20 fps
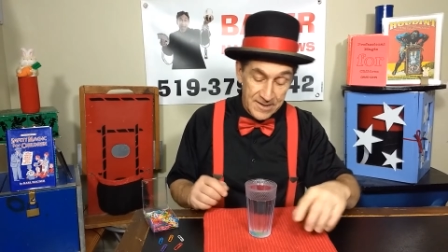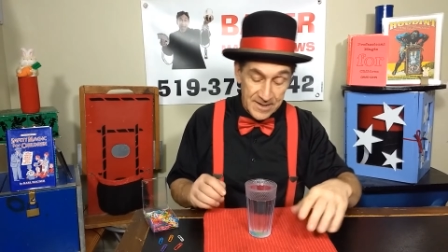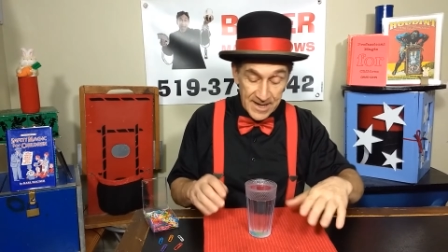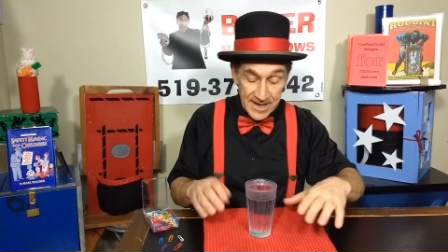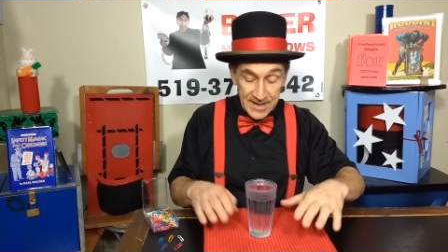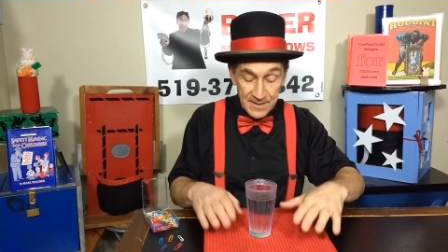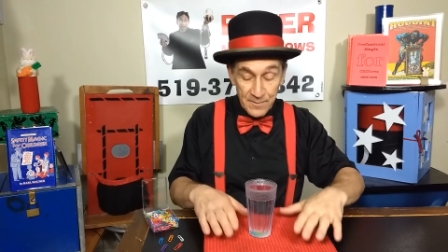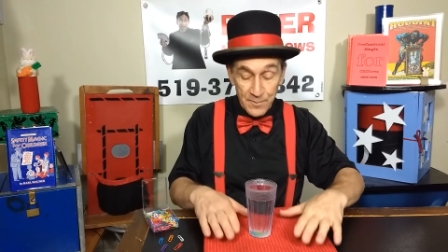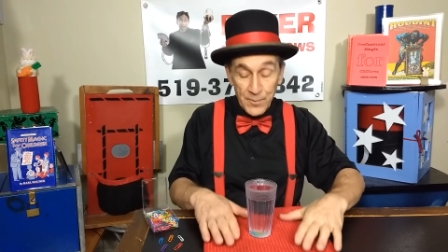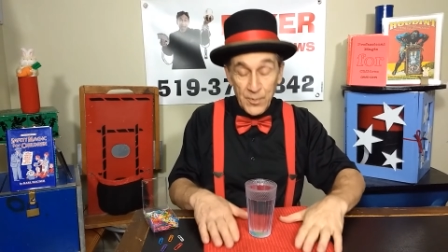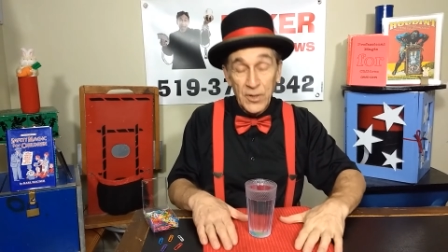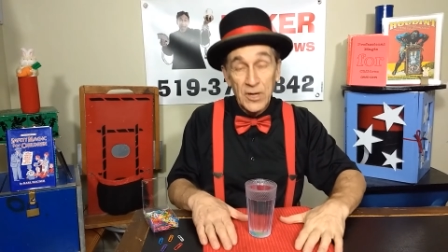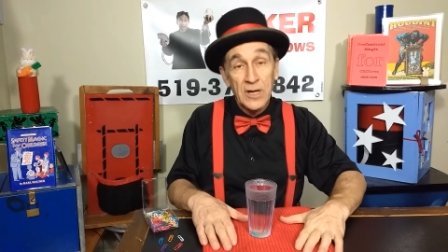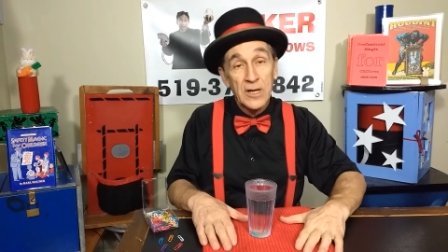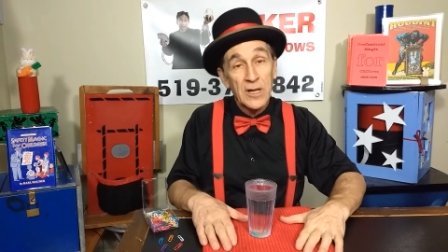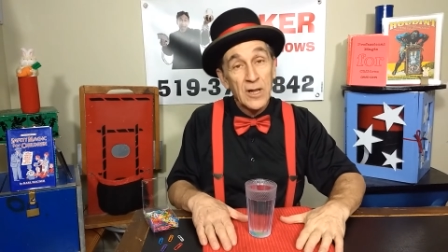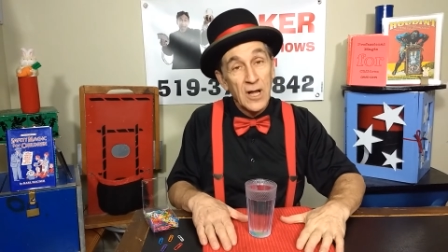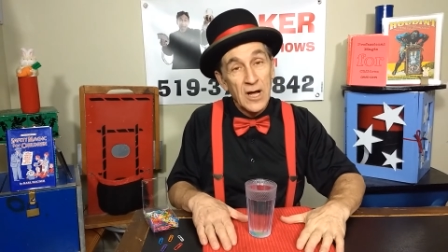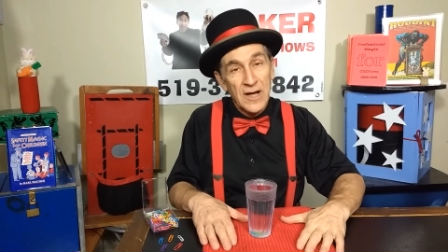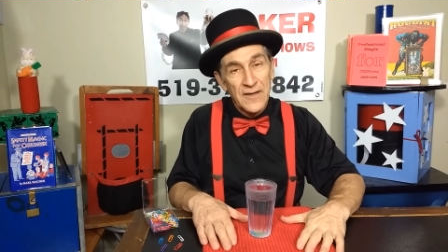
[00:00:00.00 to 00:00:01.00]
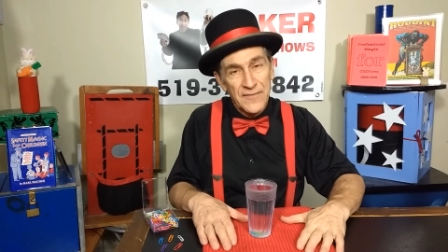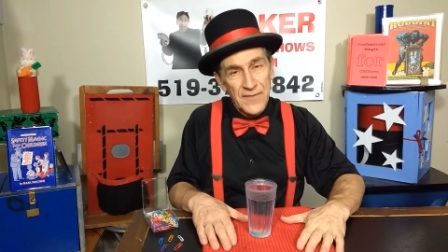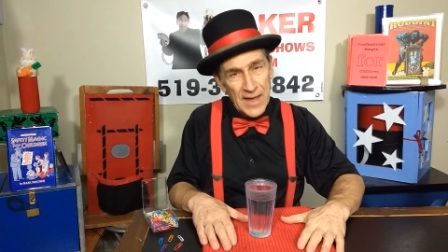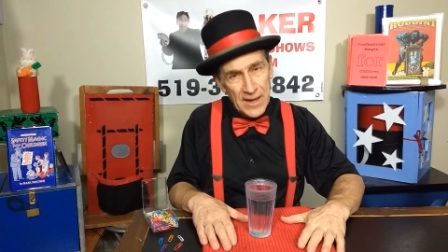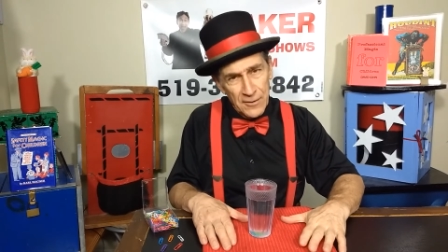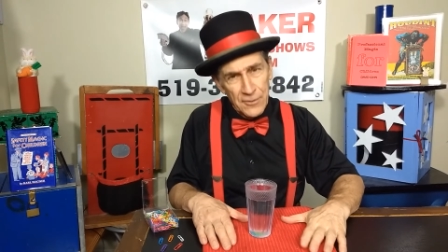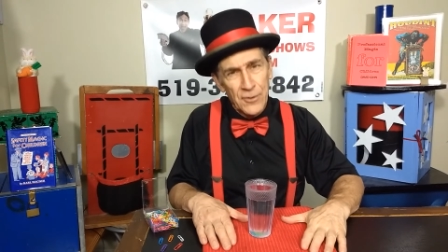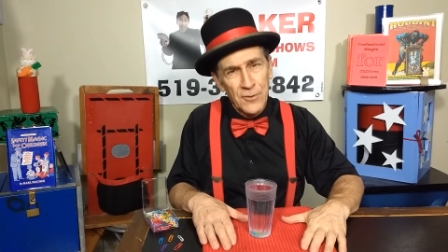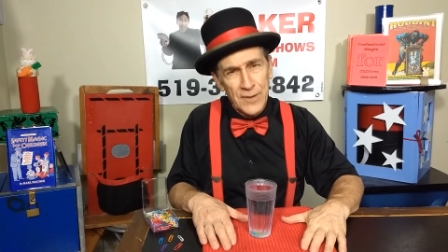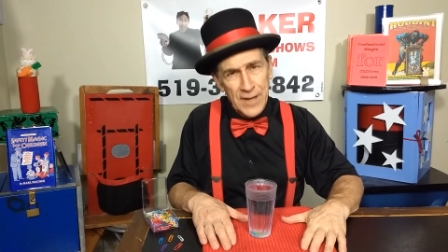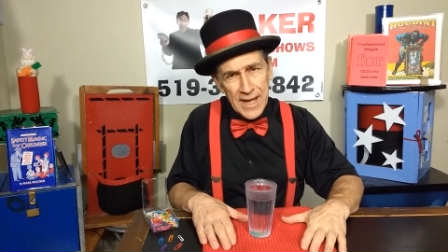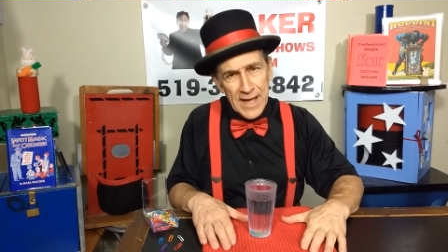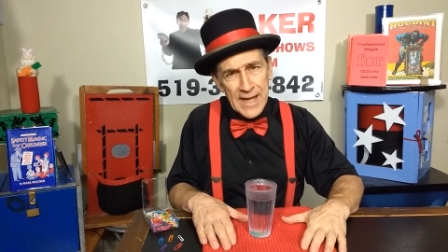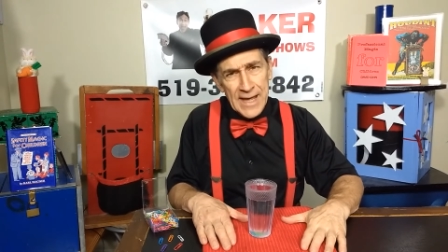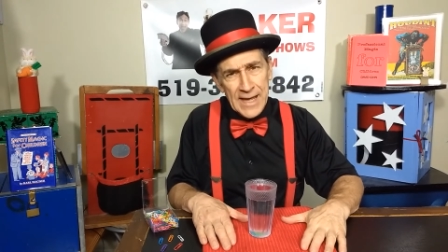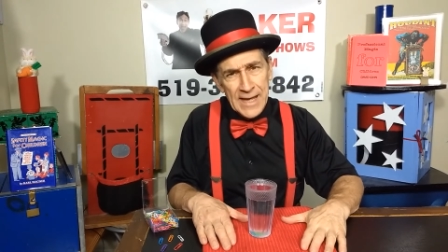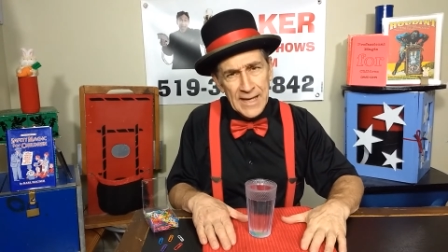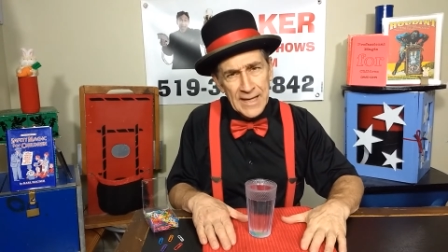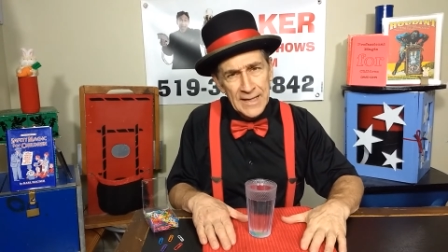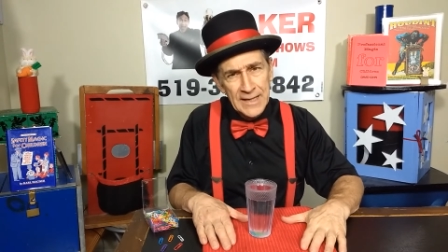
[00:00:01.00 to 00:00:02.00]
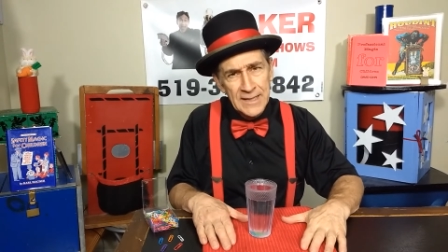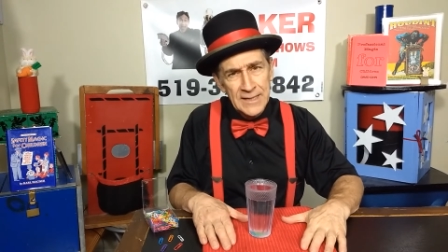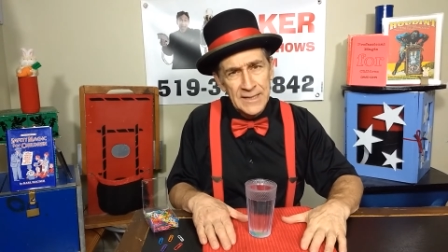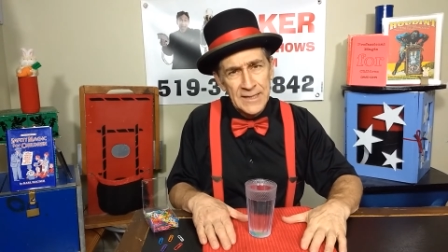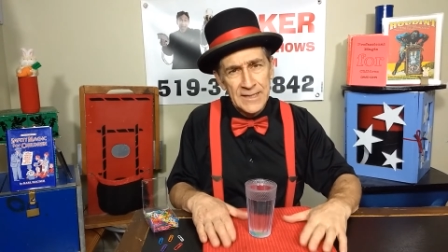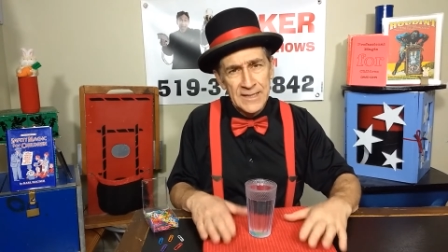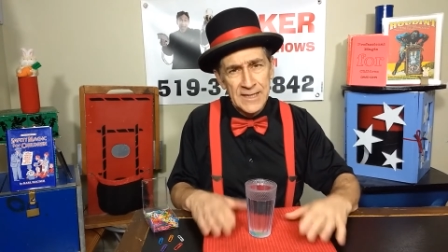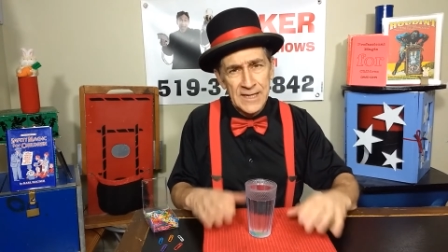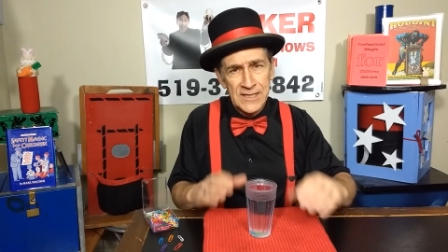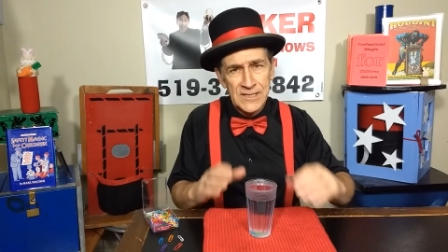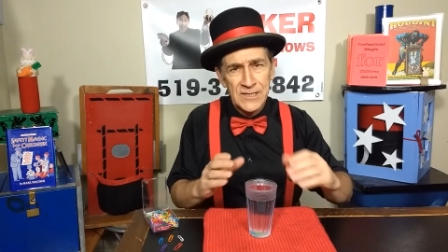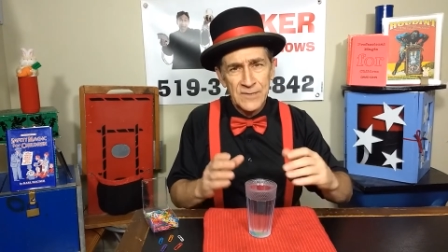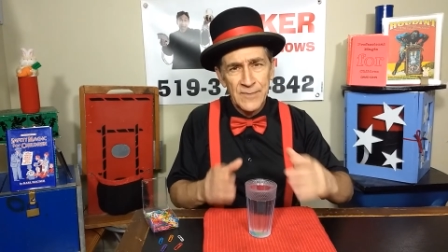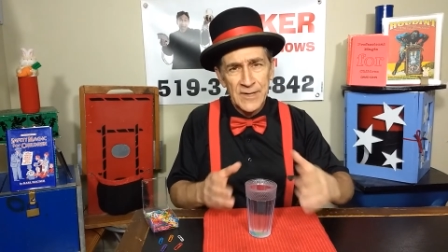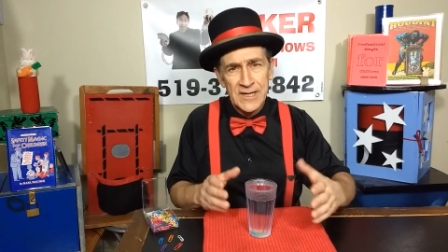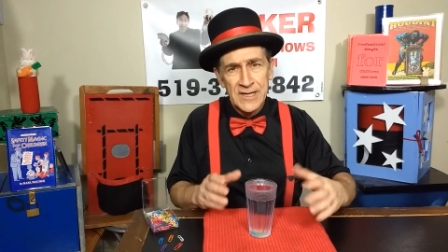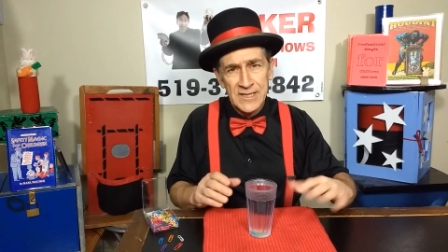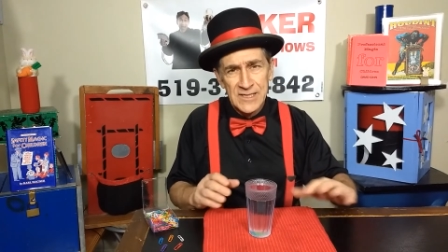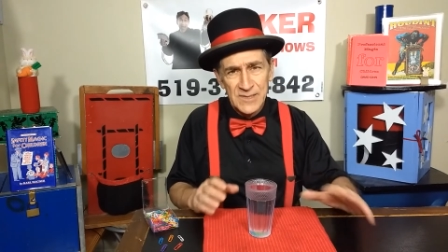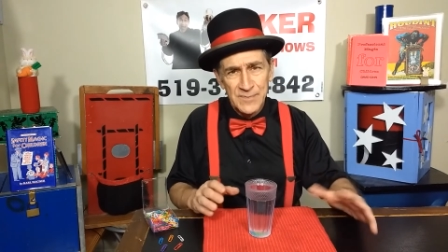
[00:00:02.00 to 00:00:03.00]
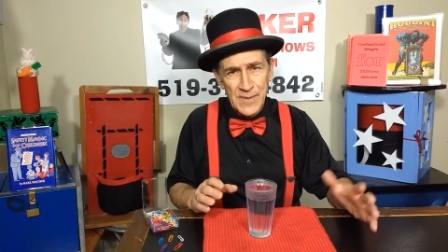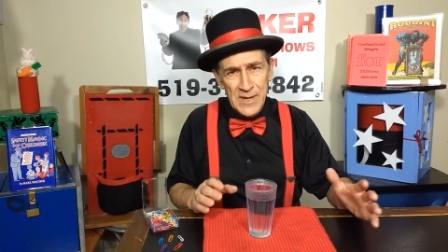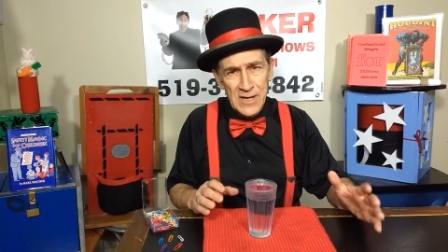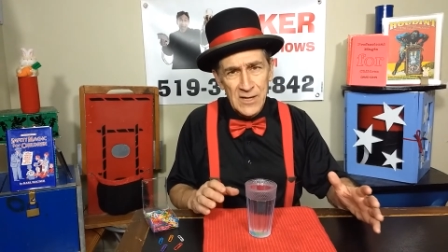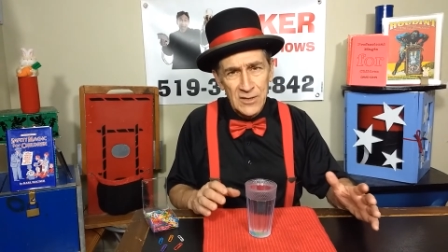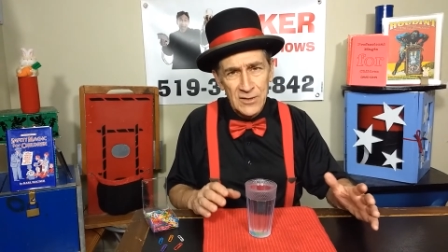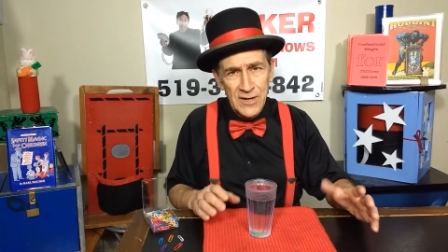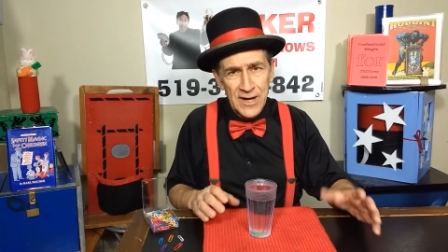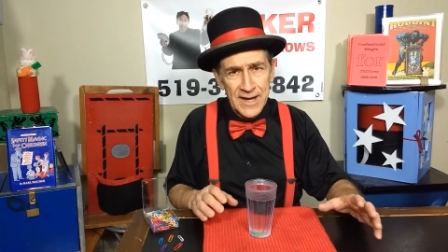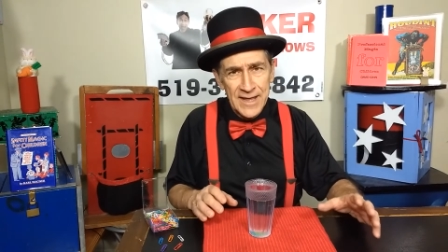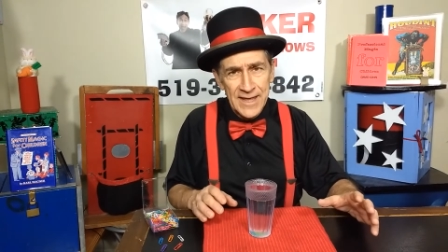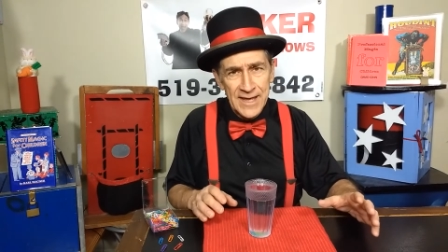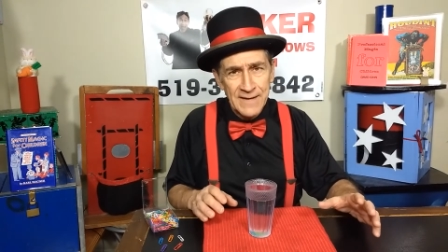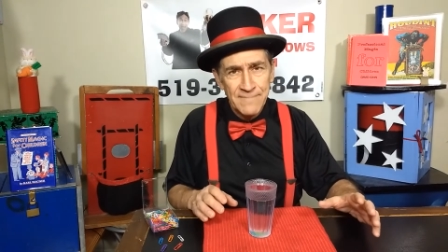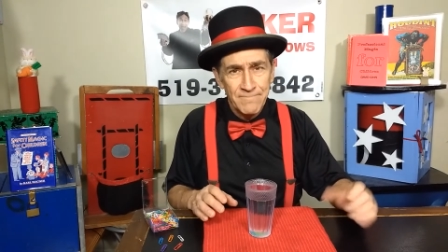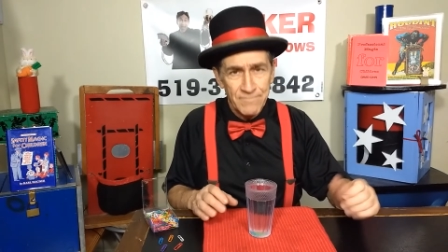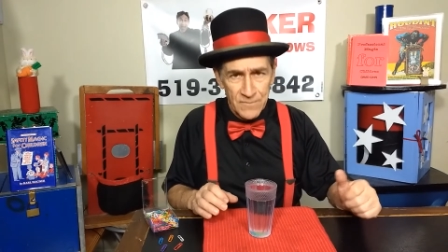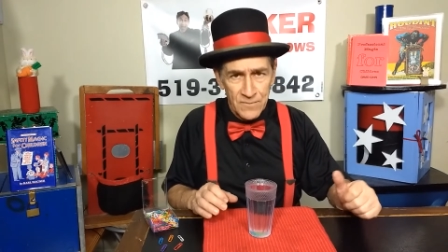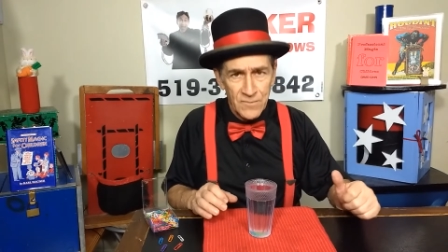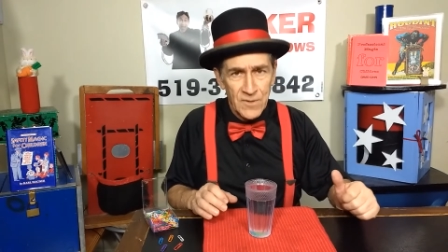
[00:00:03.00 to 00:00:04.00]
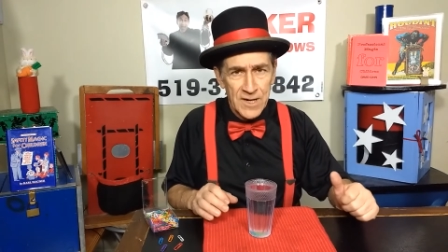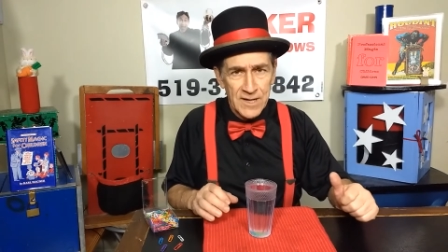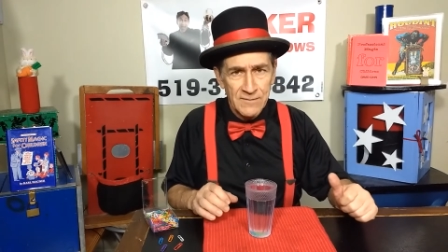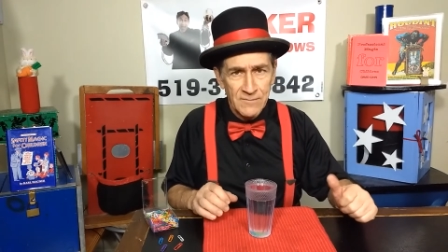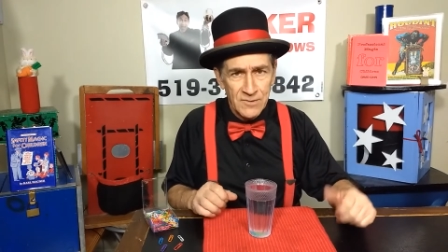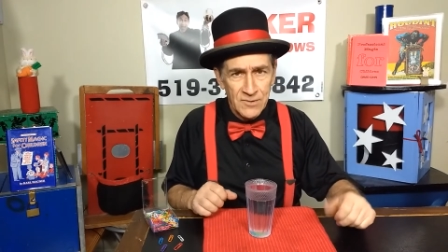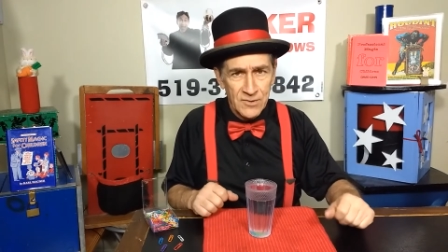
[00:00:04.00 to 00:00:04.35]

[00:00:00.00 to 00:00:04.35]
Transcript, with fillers: And put a cloth down, okay, in case you make a spill or anything, right?